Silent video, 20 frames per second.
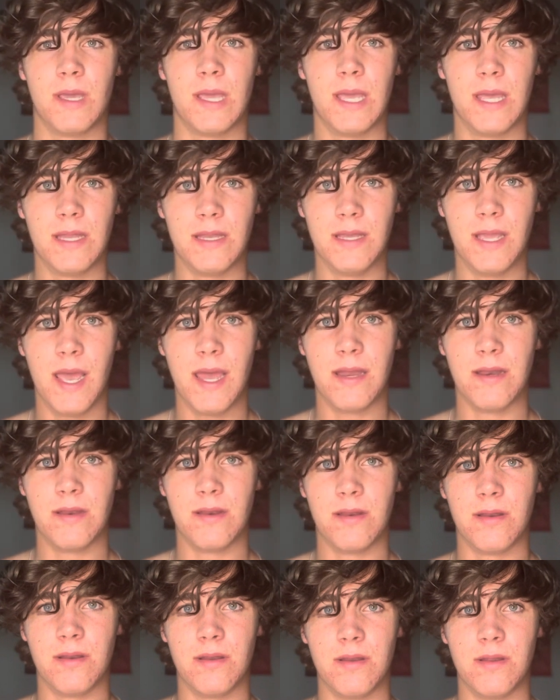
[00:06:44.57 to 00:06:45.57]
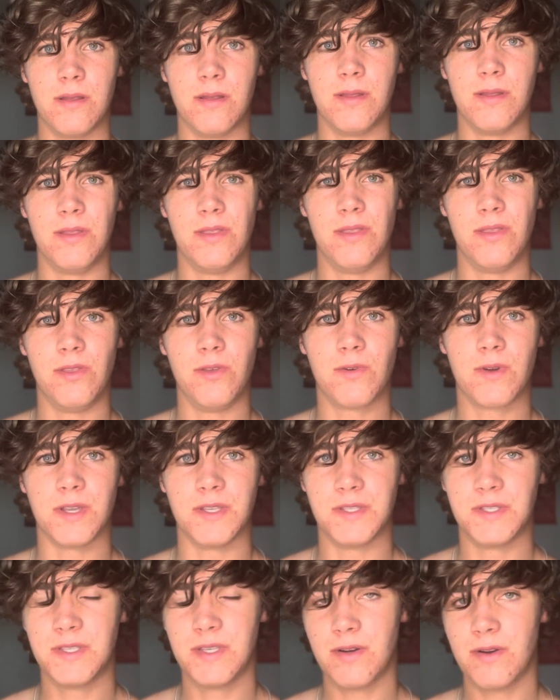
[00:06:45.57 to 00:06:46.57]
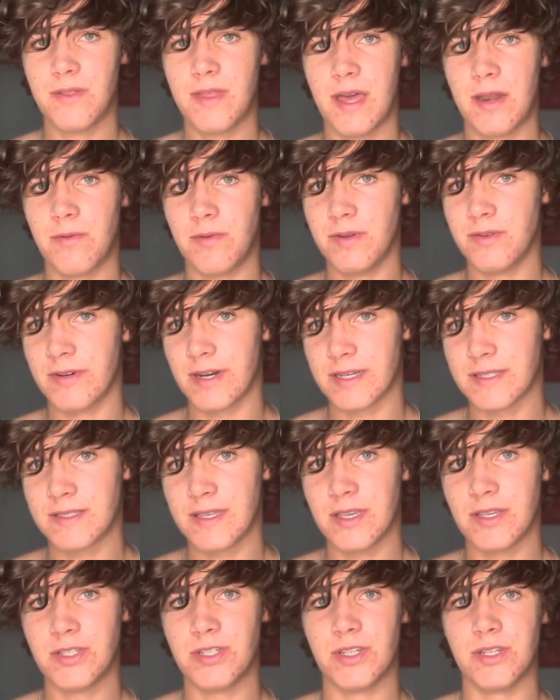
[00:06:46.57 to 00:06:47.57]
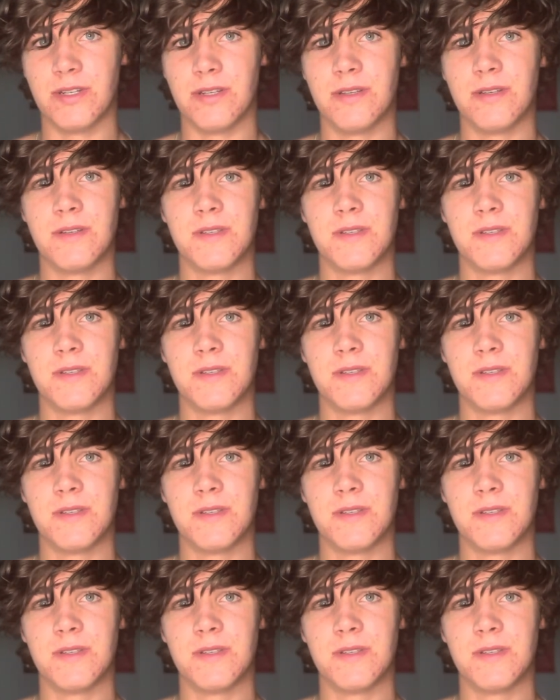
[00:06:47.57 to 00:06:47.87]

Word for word: And yet, you consider that relaxation